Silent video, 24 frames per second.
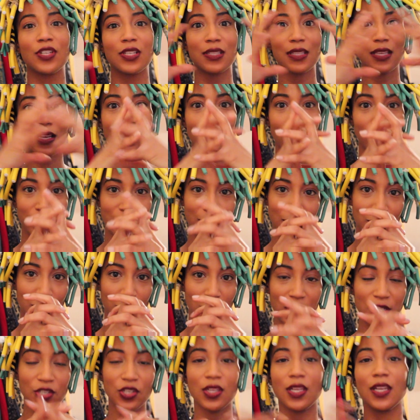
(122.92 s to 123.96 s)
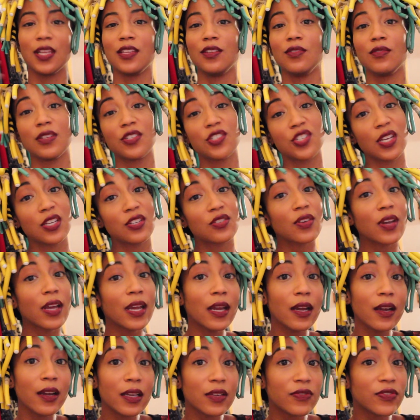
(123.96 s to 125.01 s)
just that whole situation. And you can change your
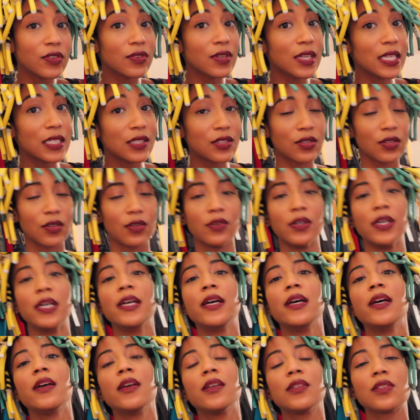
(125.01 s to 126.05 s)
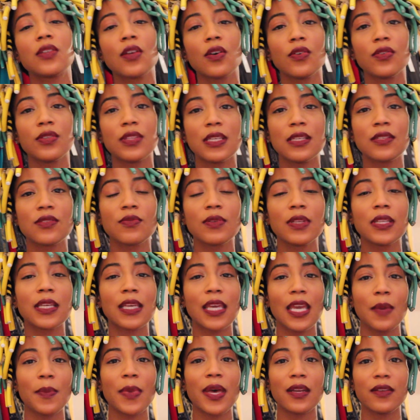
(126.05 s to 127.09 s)
hair if you need to. So this really
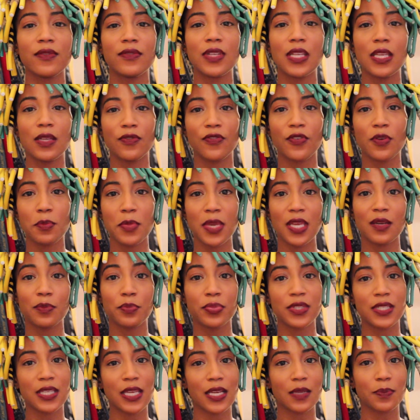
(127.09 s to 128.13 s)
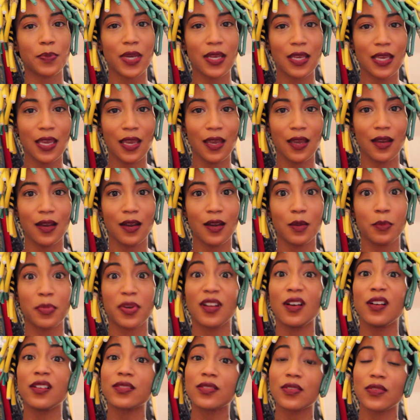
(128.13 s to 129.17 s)
came out of a need for me to protect my hair,
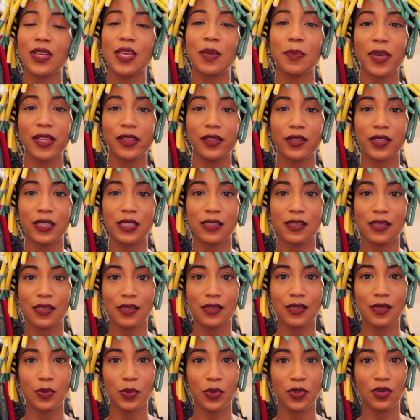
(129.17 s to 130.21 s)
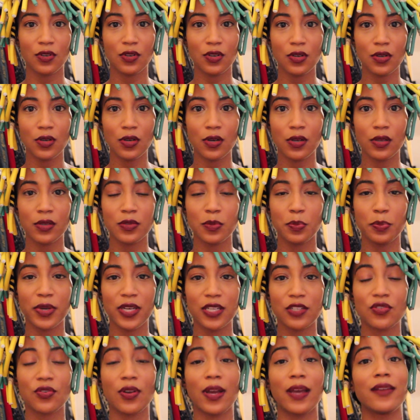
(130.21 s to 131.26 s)
but also keep my look consistent with the curls,
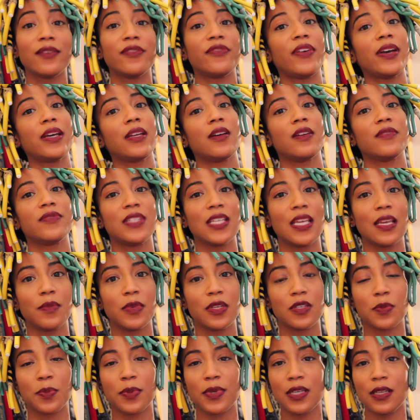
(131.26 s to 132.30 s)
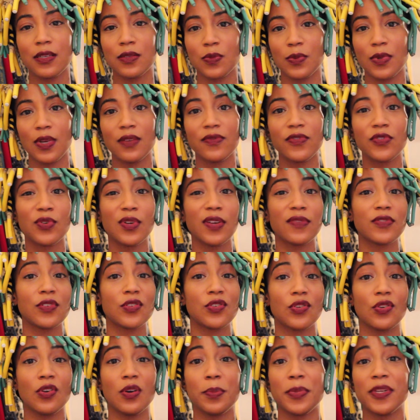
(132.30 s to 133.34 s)
but try to fight off damage, because whenever you have to
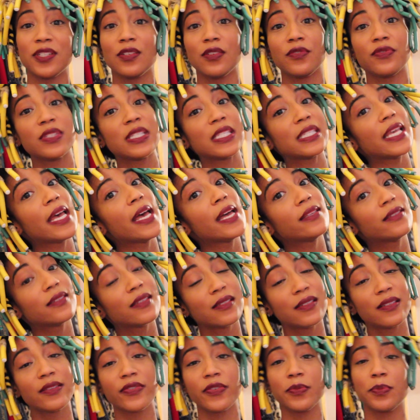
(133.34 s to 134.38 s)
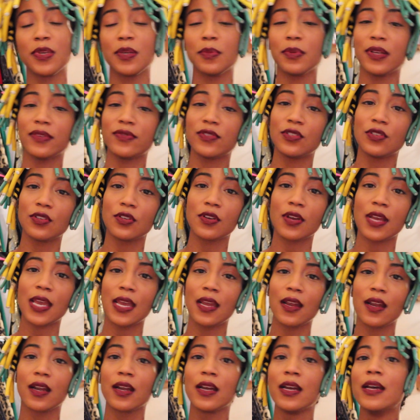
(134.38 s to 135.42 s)
show up on different sets and different people have to do your
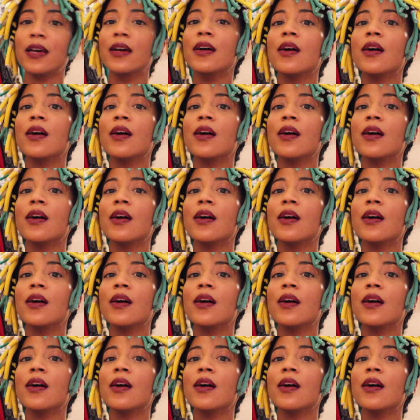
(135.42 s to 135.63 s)
hair,